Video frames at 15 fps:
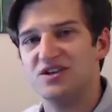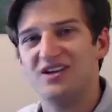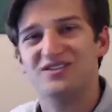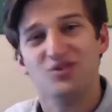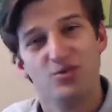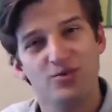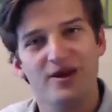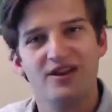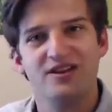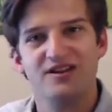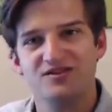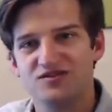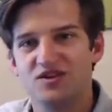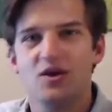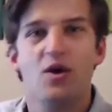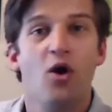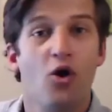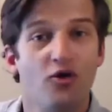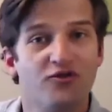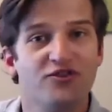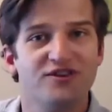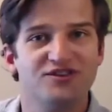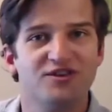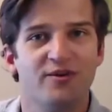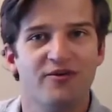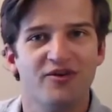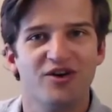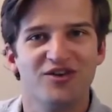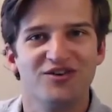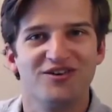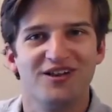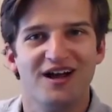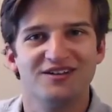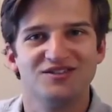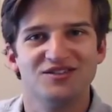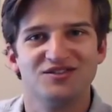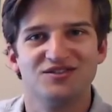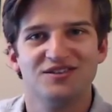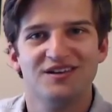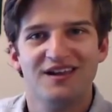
as well as hopefully some of our other classes.